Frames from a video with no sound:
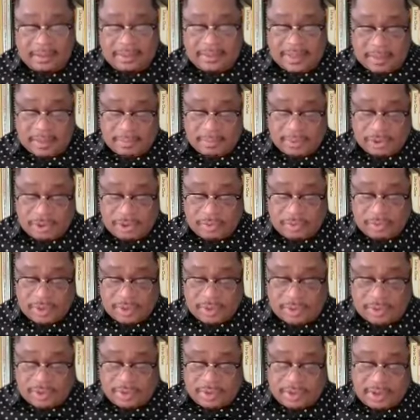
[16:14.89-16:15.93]
Some
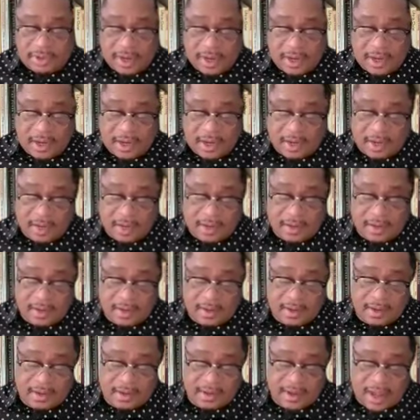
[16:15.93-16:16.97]
Jewish
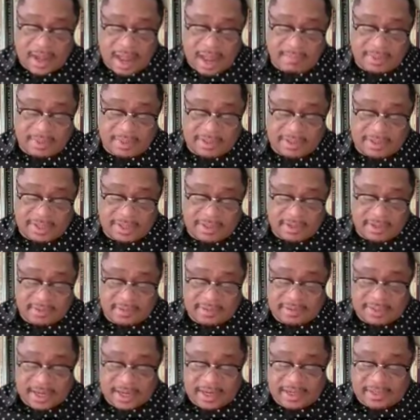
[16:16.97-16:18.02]

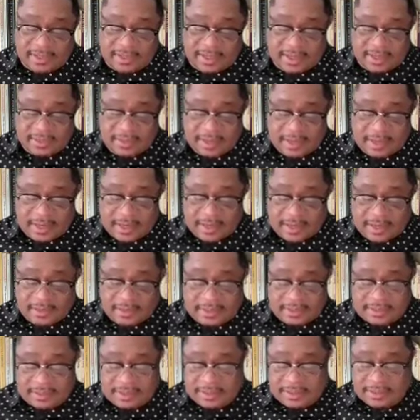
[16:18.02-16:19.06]
commentators say that
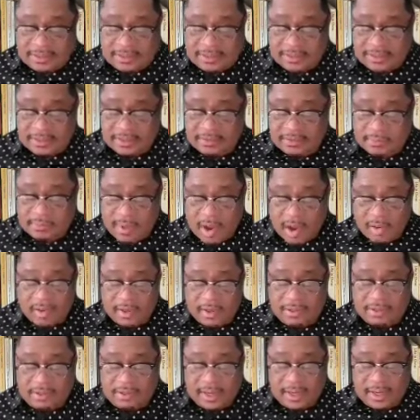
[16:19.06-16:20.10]
this is the
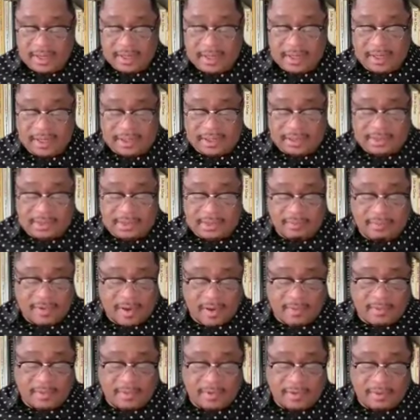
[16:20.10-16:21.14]
smallest and least of
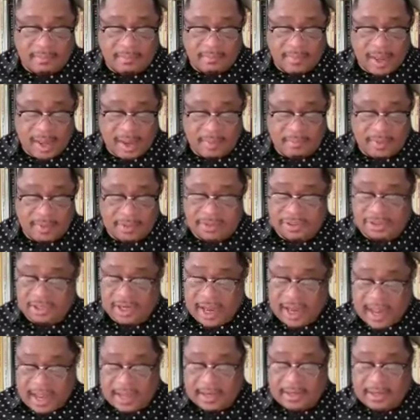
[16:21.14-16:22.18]
all the commandments,
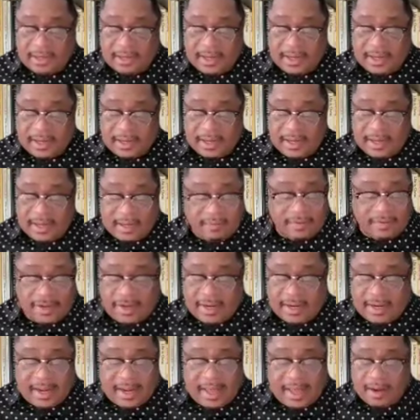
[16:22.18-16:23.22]
yet
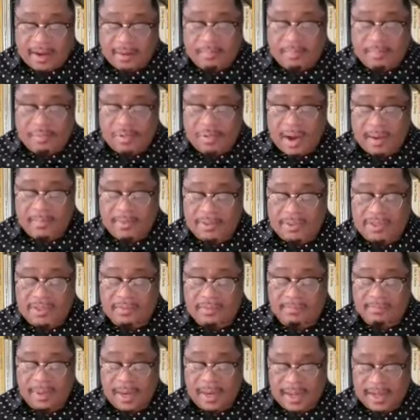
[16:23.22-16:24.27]
even it had a
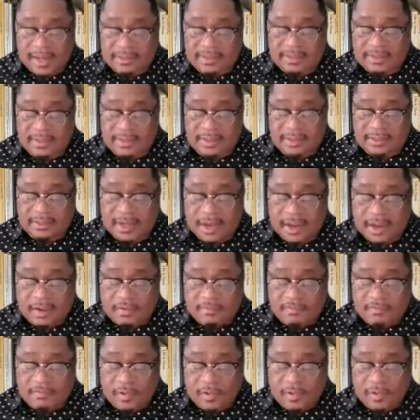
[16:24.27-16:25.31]
promise of blessings
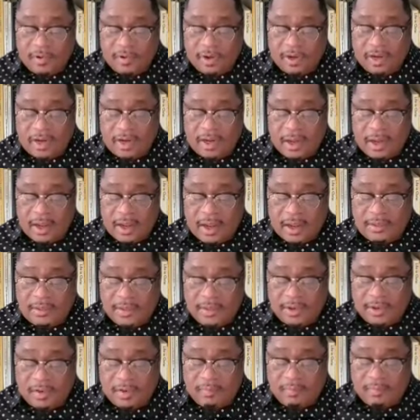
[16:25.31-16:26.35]
for
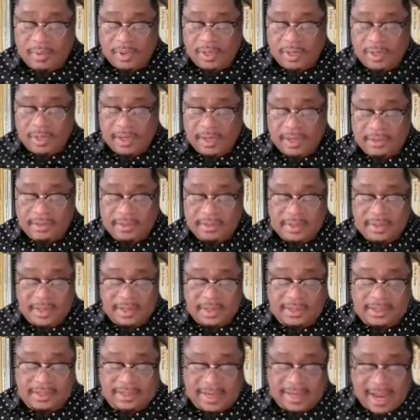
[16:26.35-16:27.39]
the
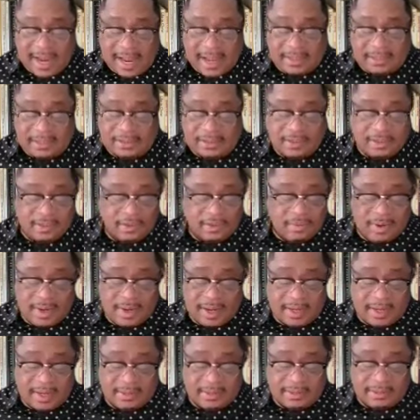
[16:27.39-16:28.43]
obedience attached
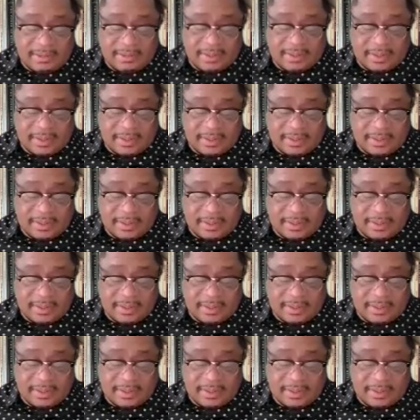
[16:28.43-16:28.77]
to it,